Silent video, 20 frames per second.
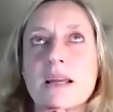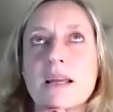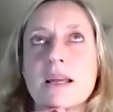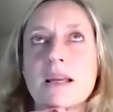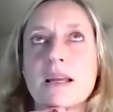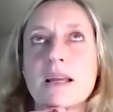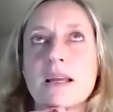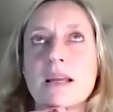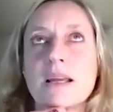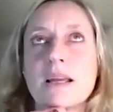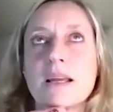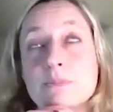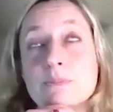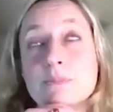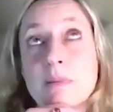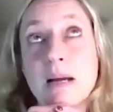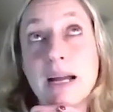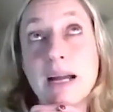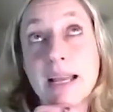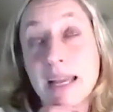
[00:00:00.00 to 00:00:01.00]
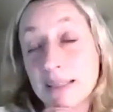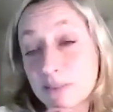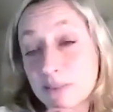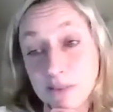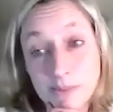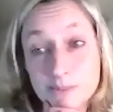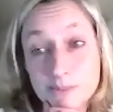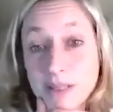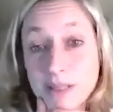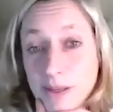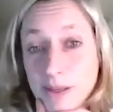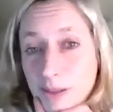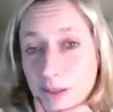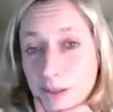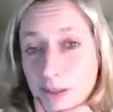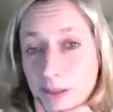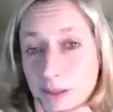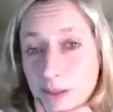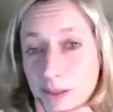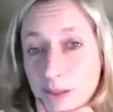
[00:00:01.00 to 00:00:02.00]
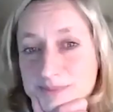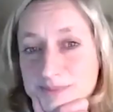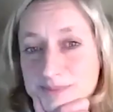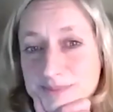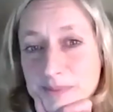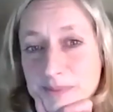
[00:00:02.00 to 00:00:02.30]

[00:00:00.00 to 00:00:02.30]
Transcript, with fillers: um, I had um,